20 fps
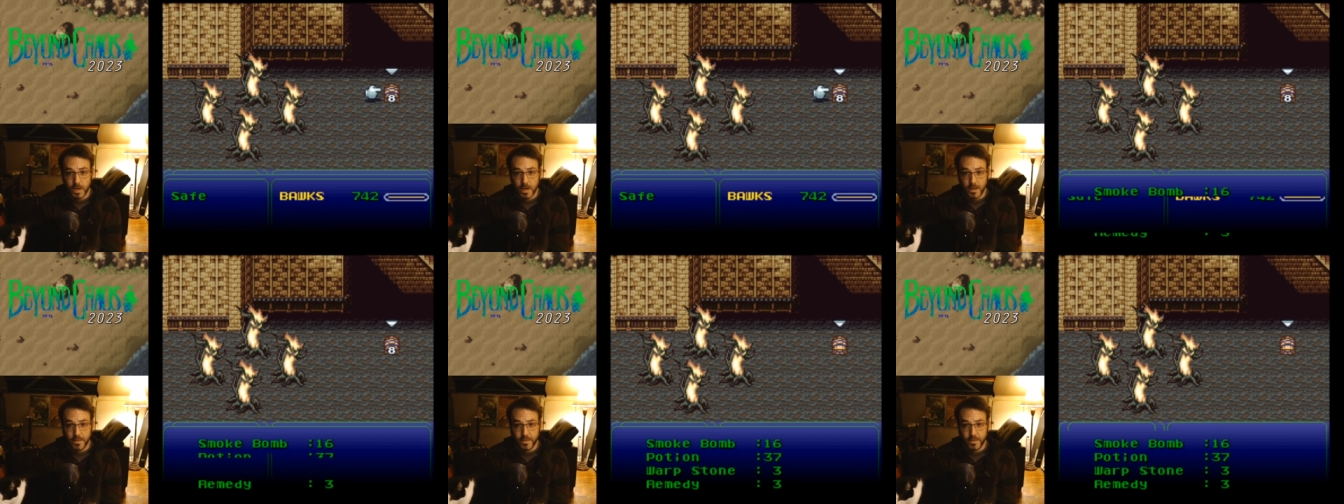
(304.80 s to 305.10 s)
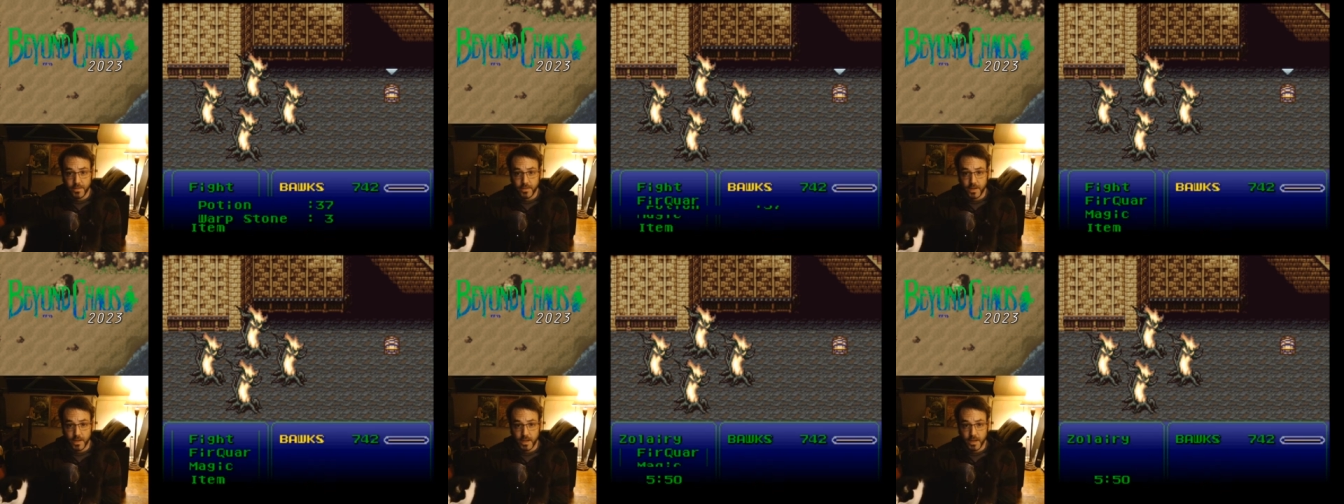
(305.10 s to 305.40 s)
I
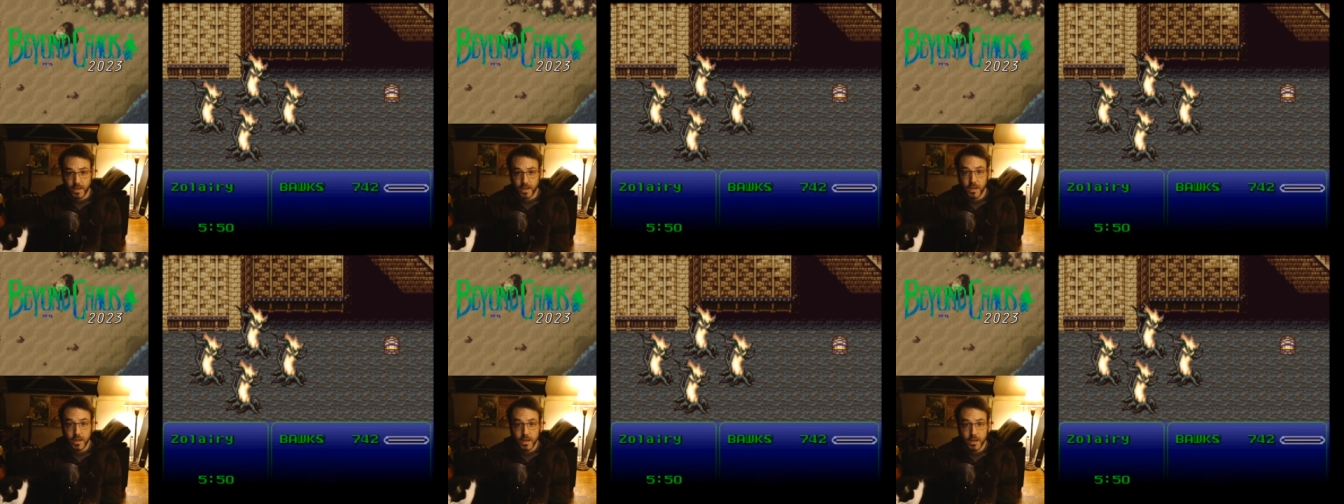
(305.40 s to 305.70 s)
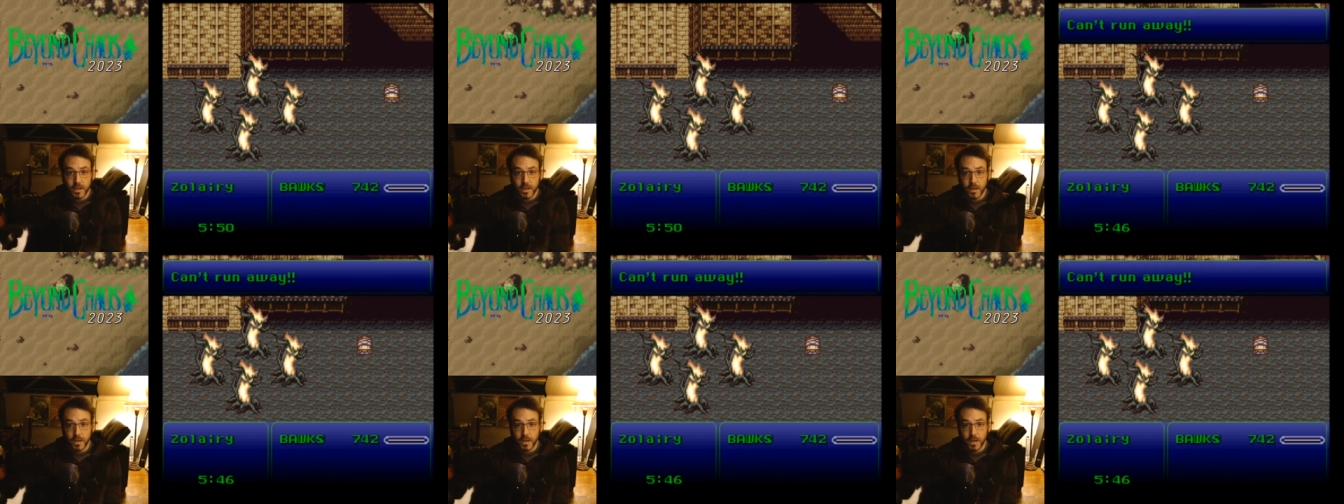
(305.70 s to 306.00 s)
think.
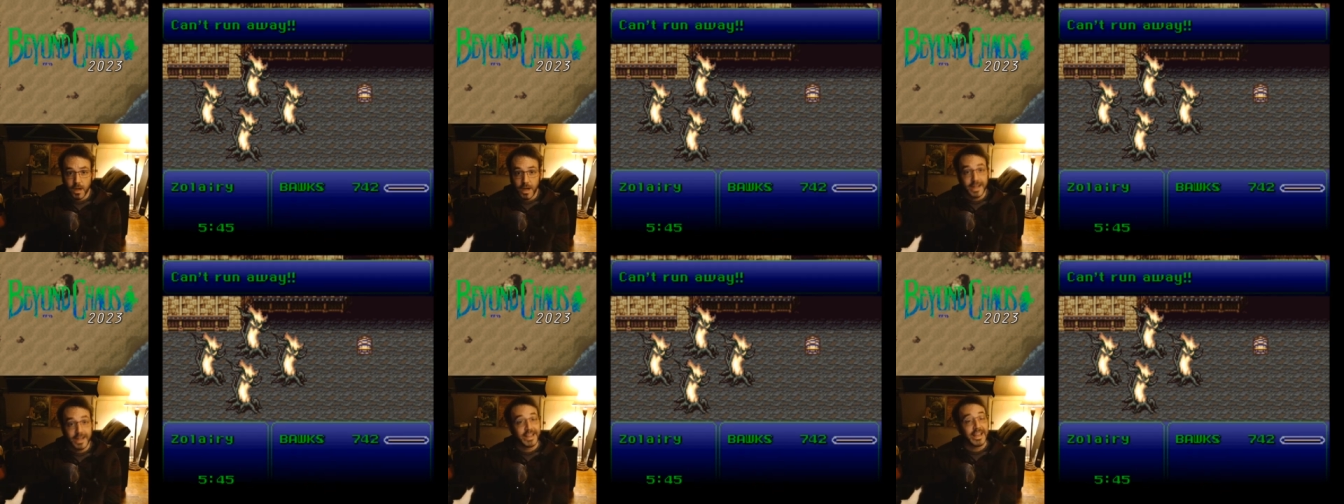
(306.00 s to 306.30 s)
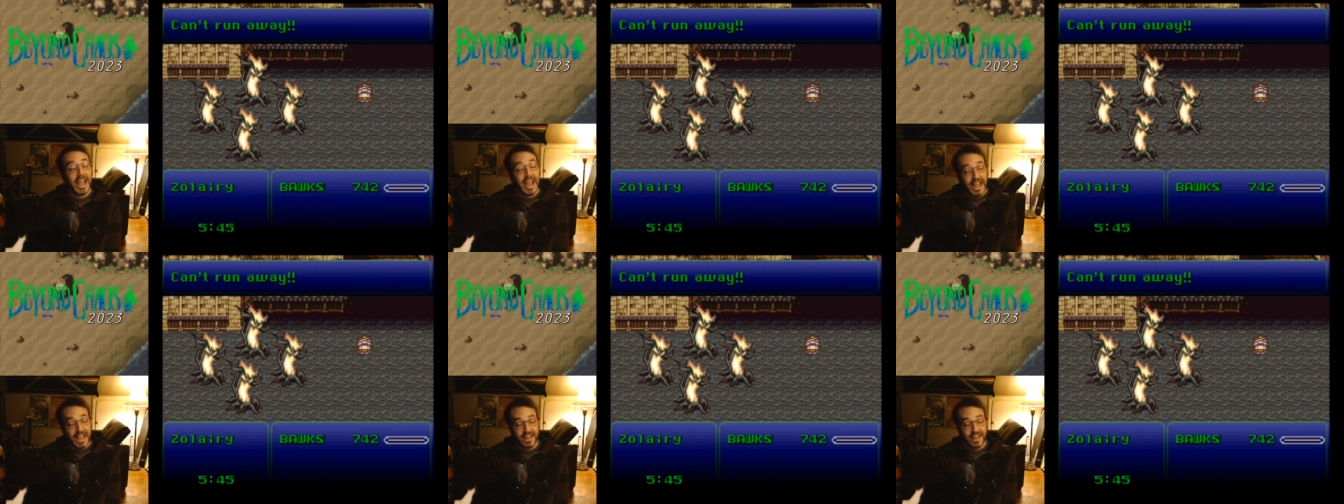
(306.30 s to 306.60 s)
I
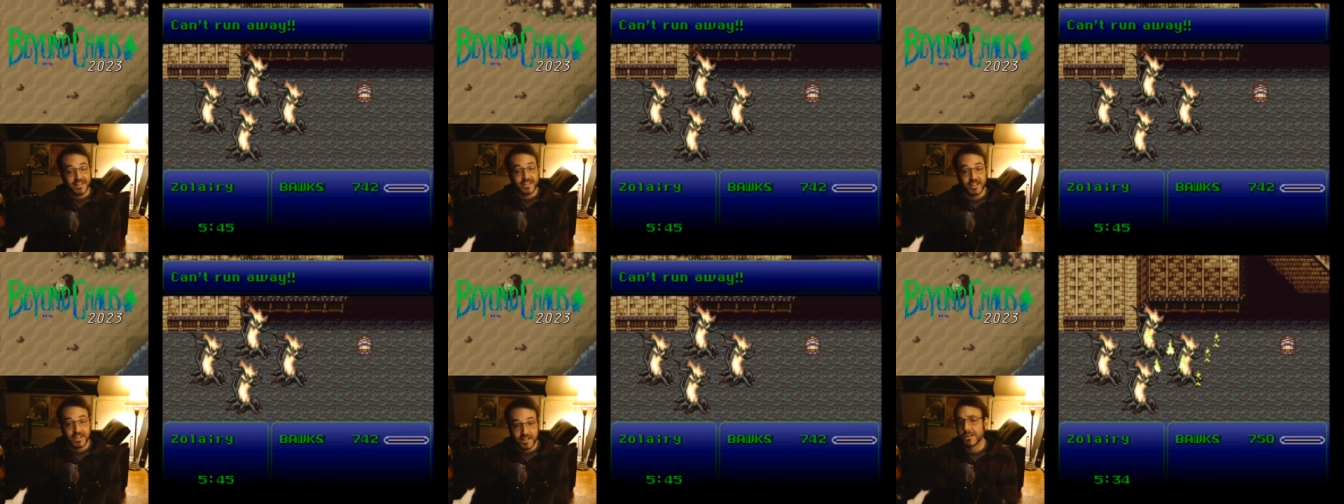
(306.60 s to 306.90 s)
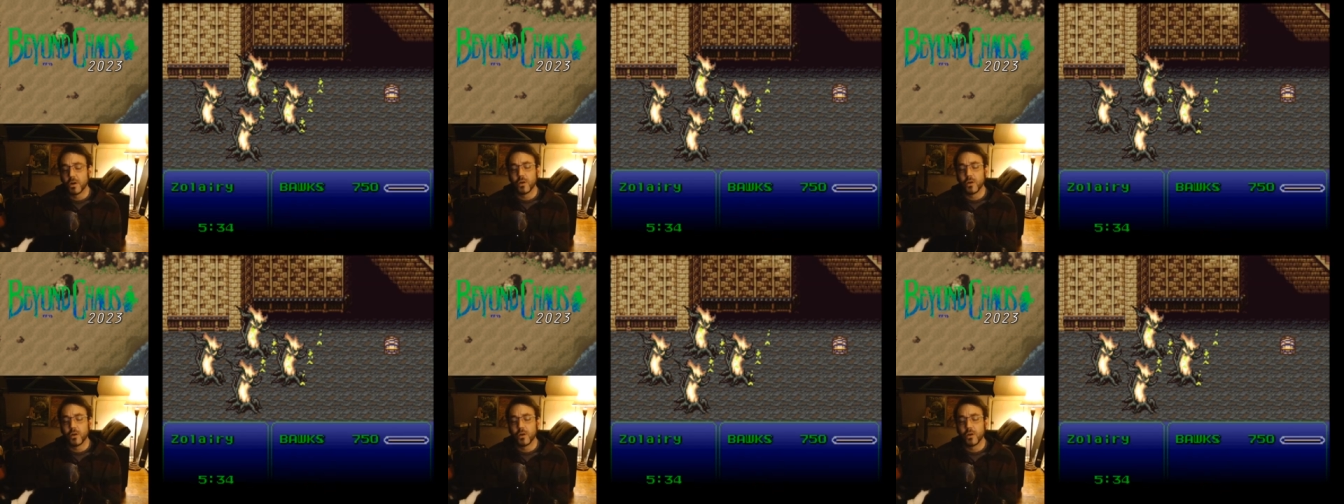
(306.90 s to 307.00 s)
can't.